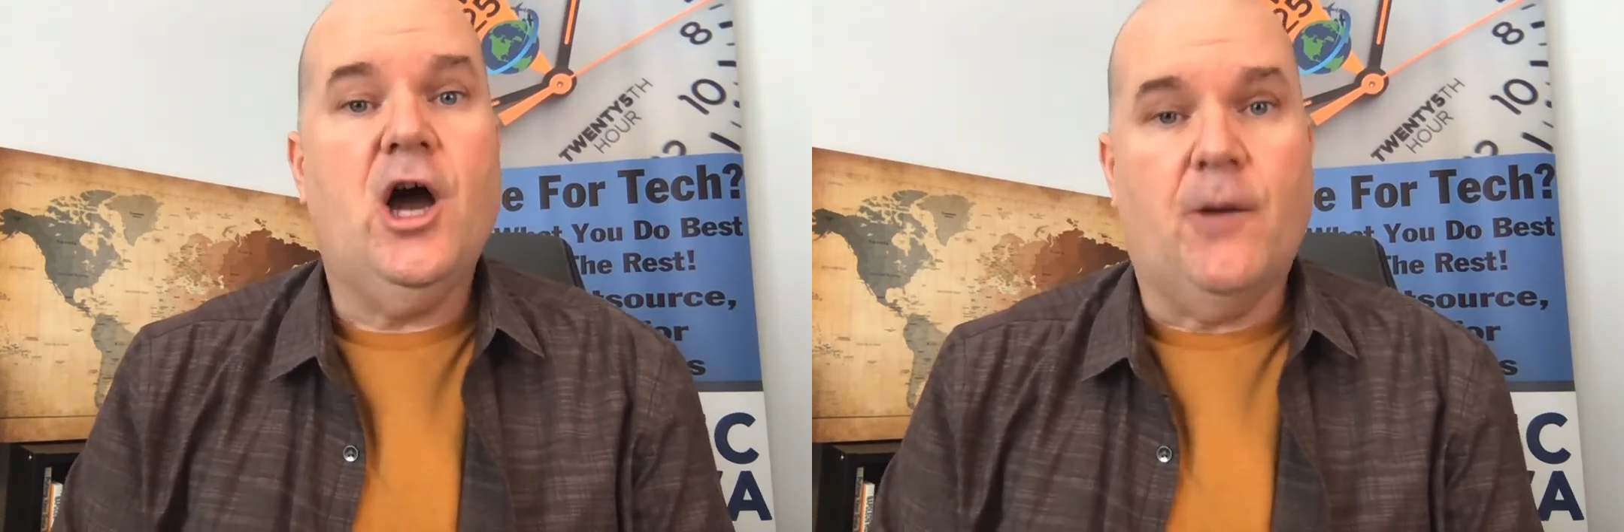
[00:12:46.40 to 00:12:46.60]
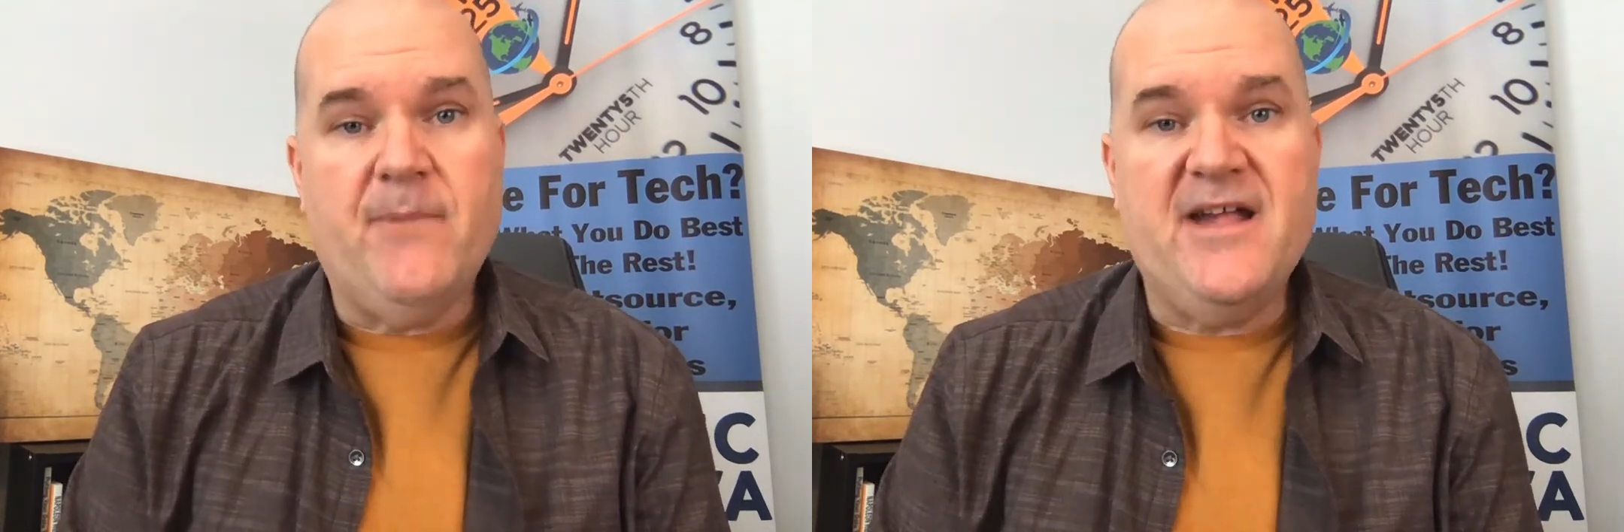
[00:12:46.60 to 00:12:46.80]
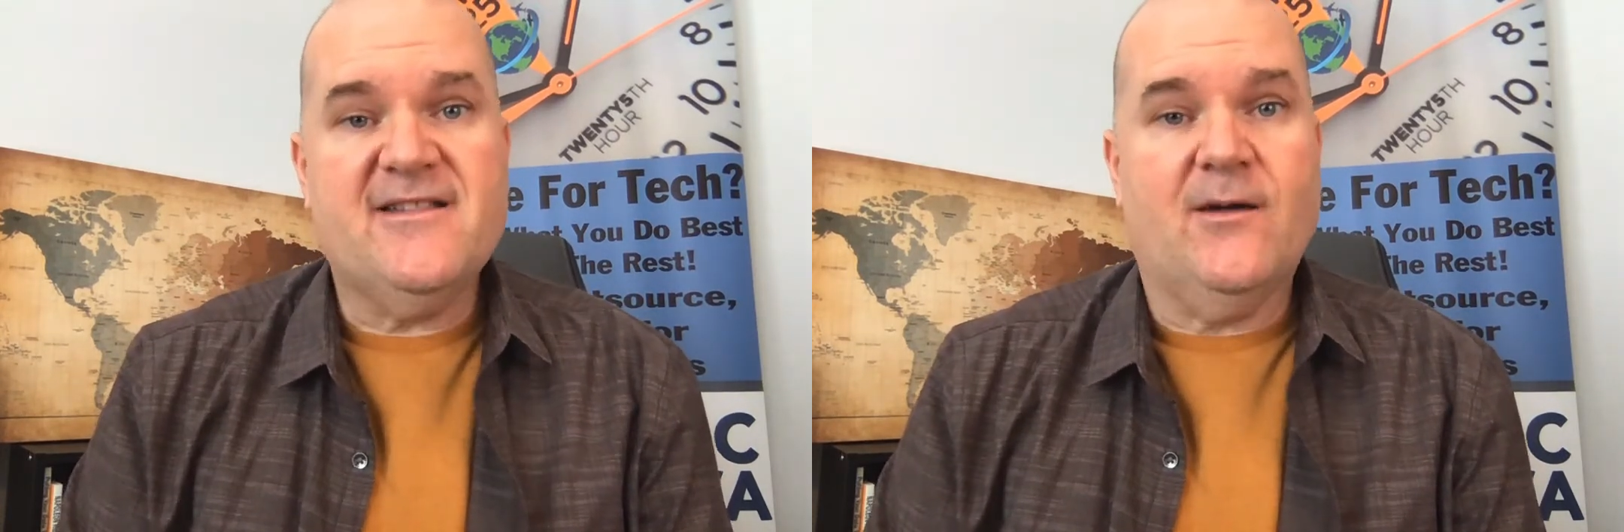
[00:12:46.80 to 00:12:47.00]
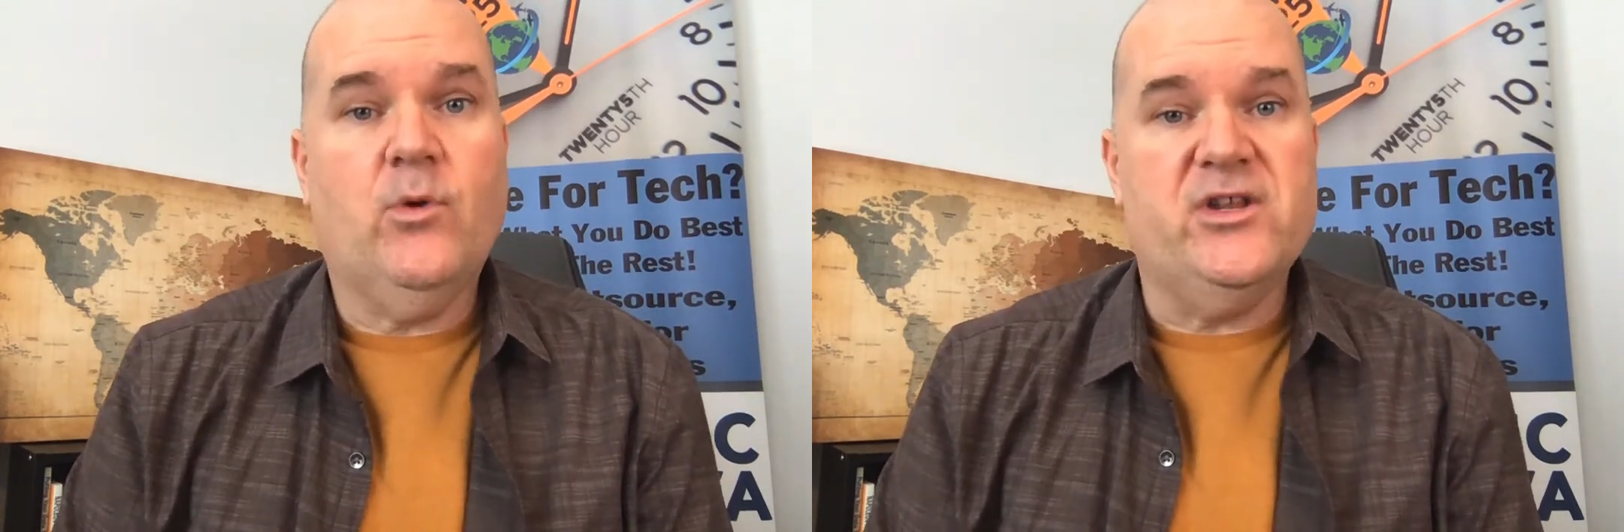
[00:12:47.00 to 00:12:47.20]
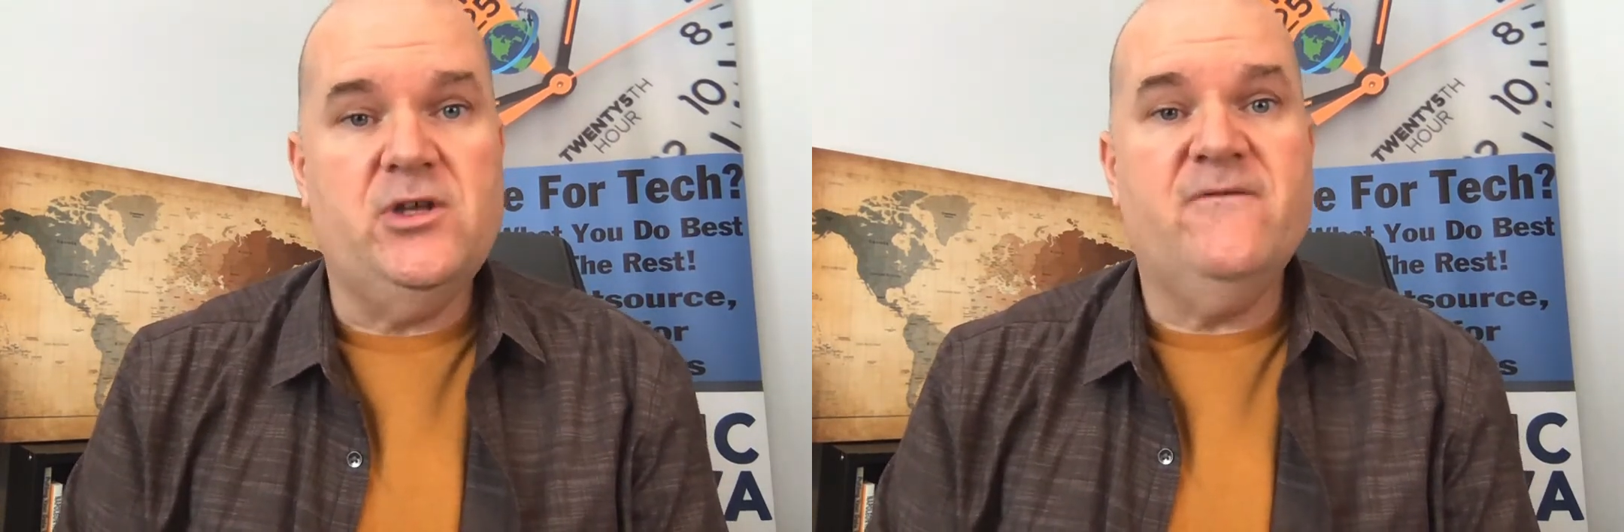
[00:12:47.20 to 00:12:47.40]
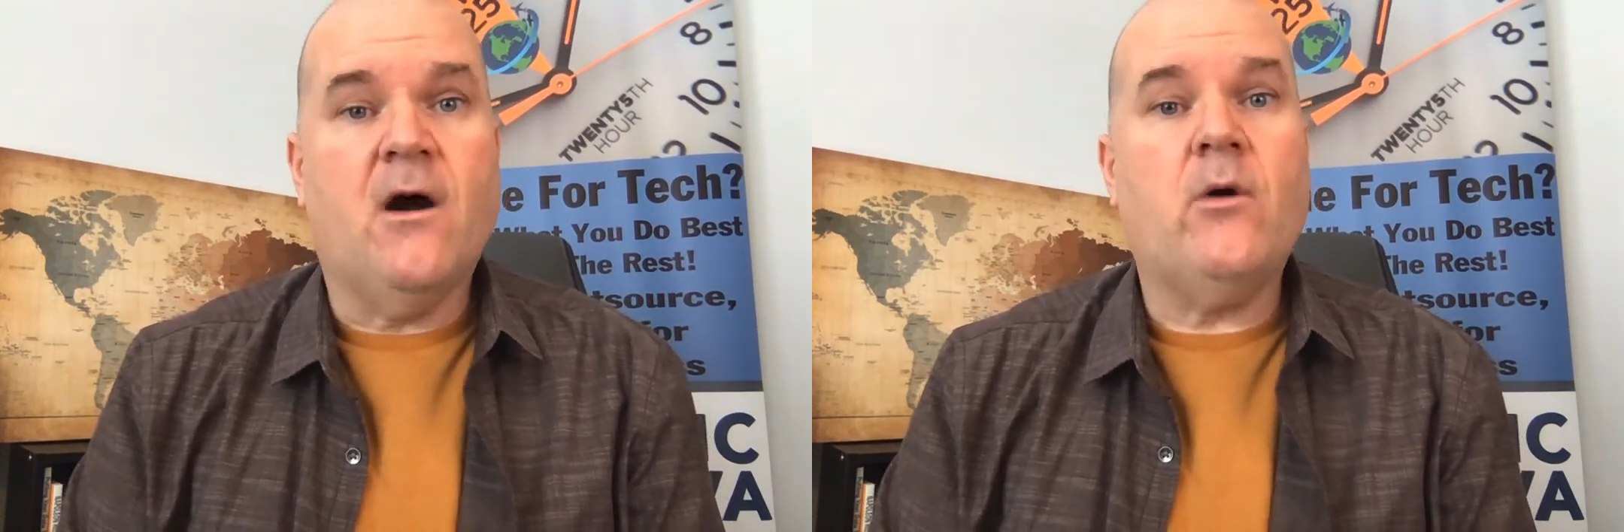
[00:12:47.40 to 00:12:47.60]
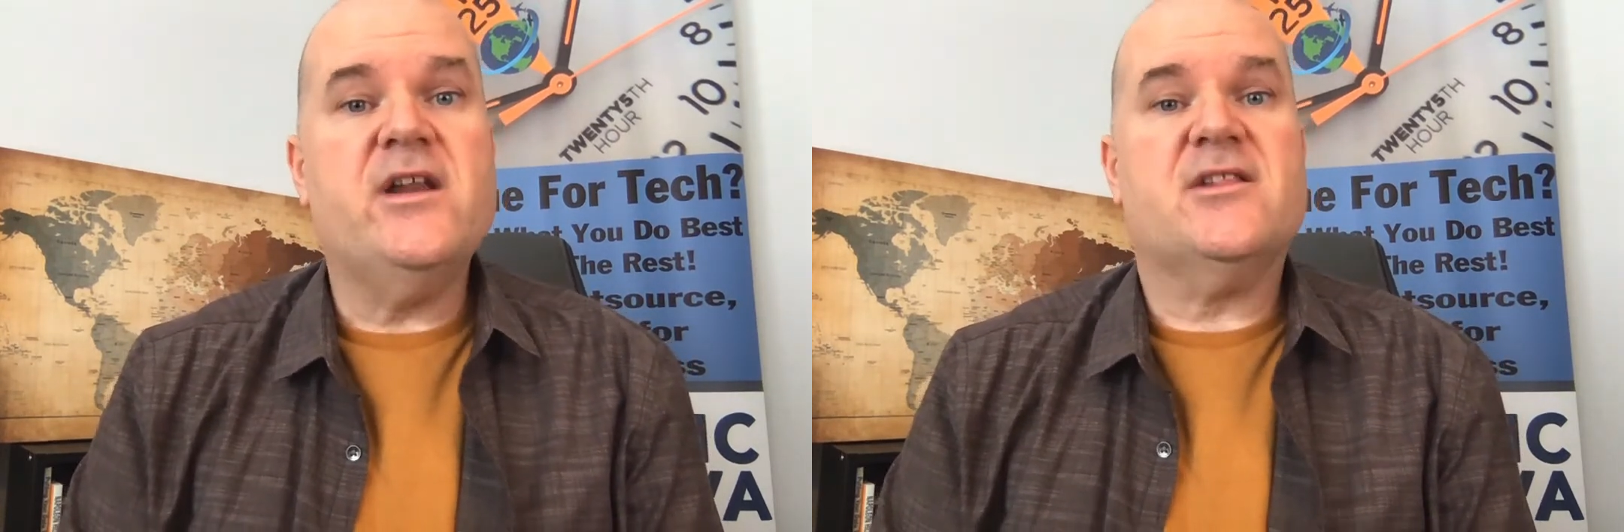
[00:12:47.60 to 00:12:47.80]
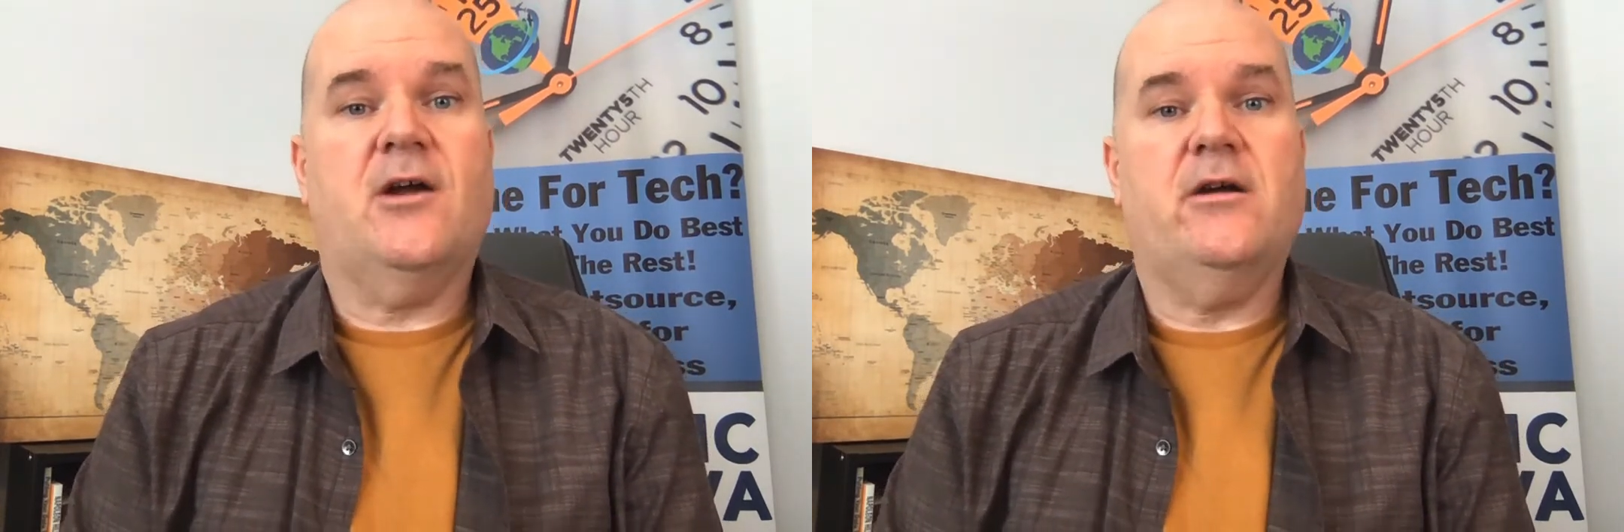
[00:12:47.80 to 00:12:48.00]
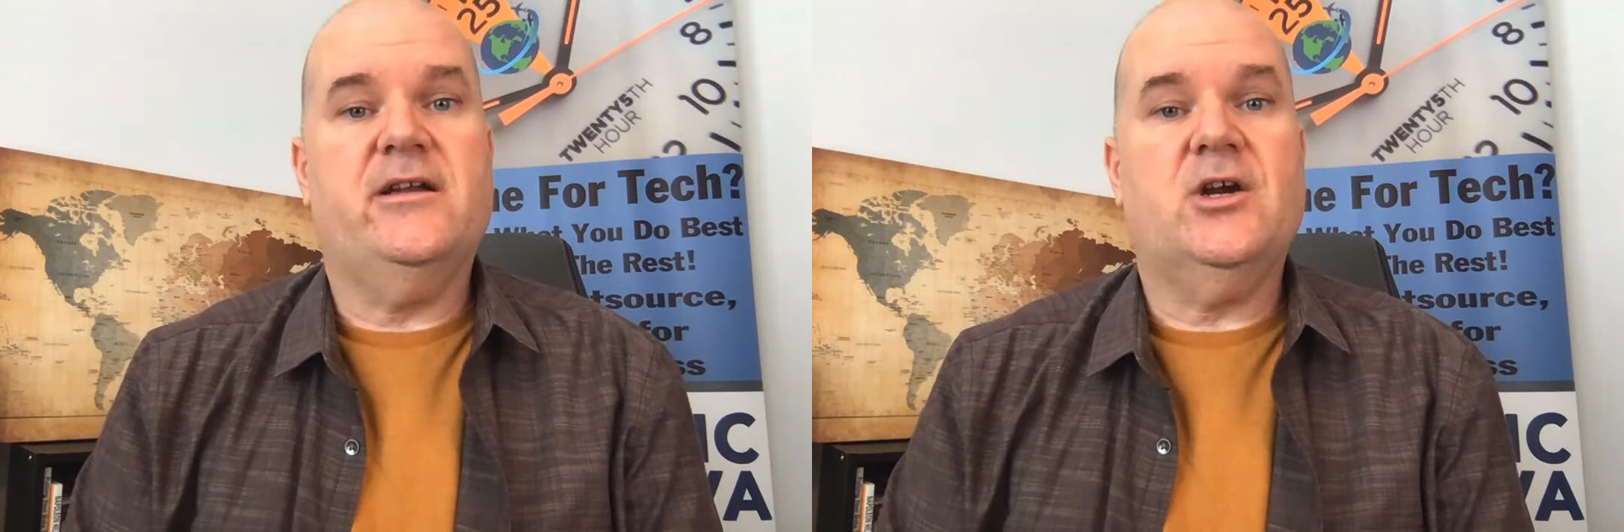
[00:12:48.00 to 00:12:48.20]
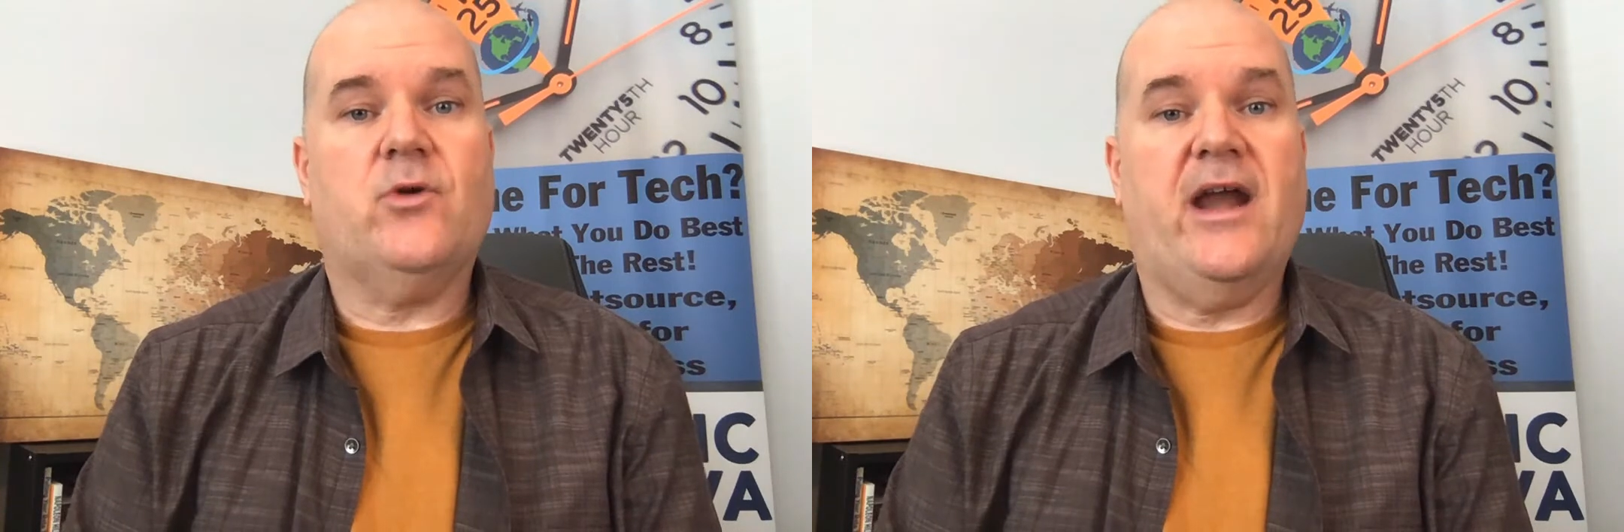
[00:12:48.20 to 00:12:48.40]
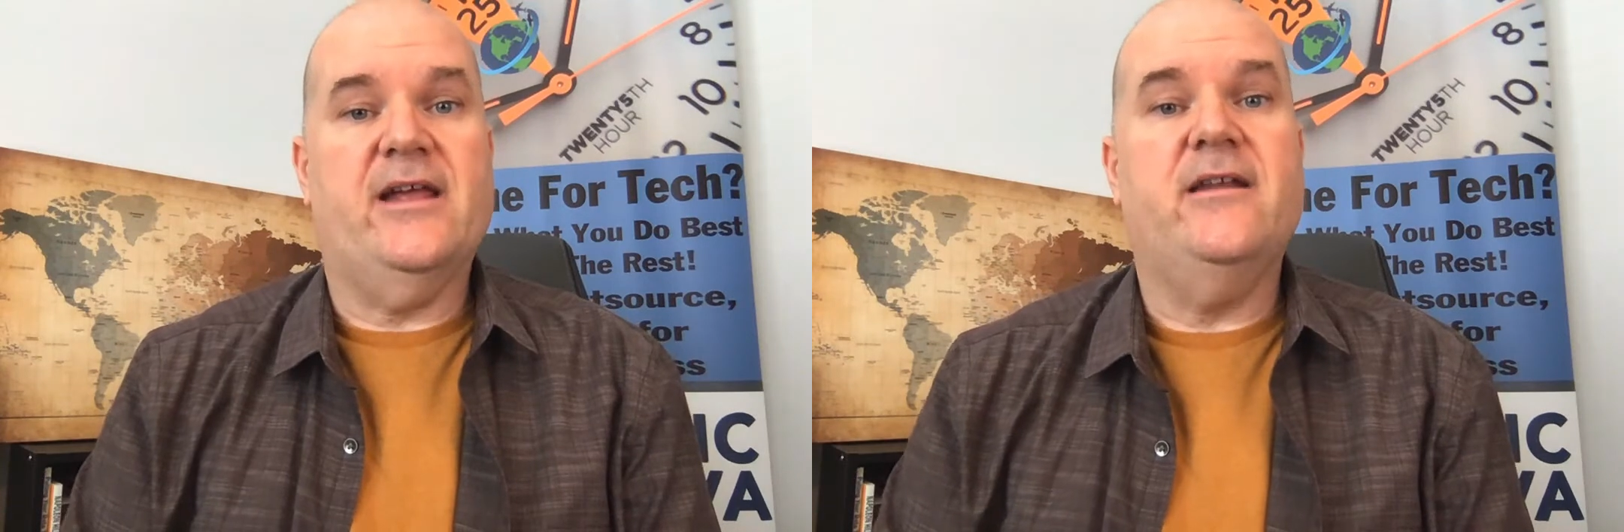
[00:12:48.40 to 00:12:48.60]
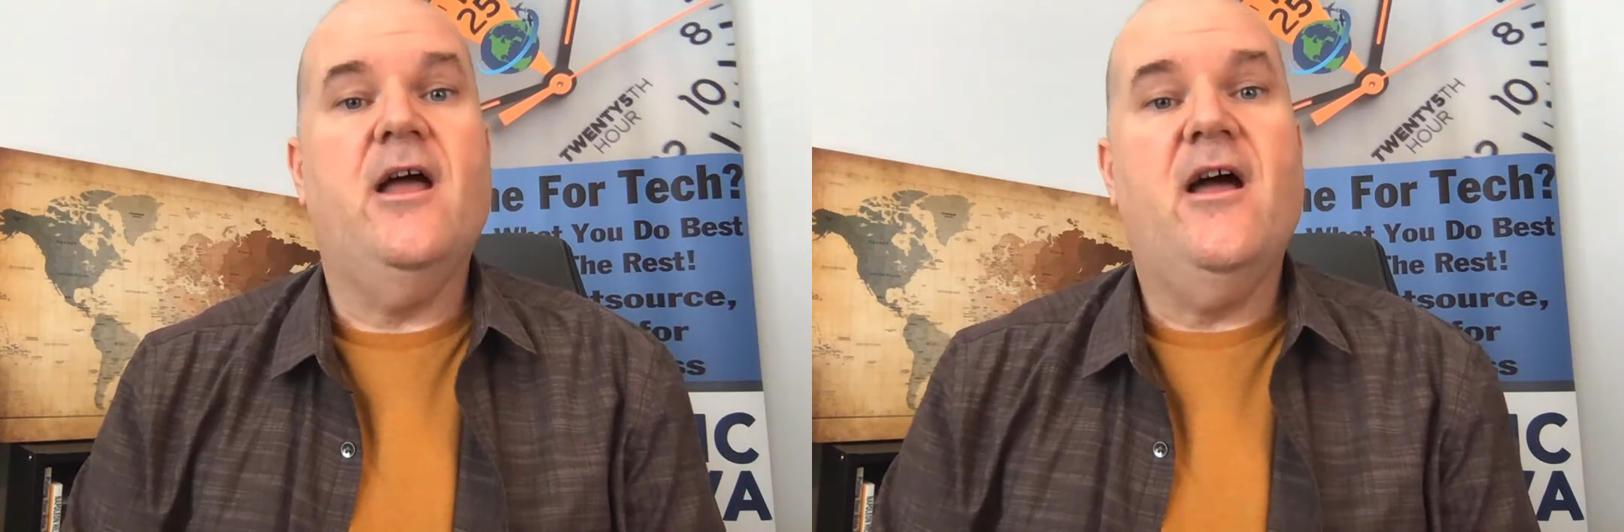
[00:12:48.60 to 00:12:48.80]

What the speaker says: based on what you've already started and created